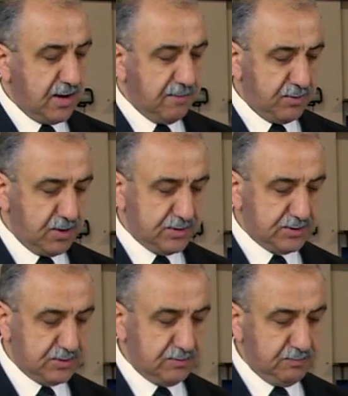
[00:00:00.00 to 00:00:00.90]
and
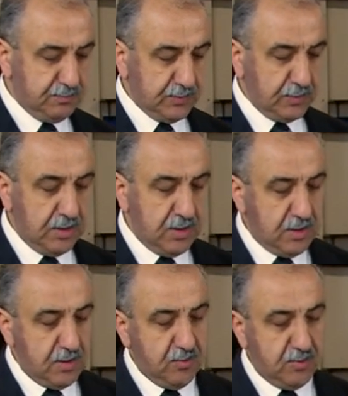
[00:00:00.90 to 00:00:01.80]
plus,
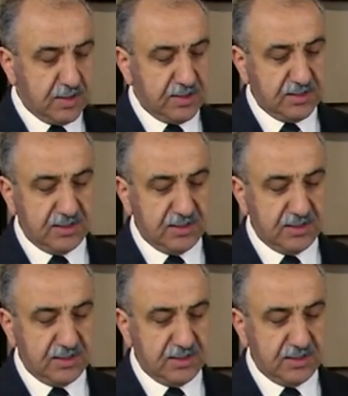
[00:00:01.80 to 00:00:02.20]
will get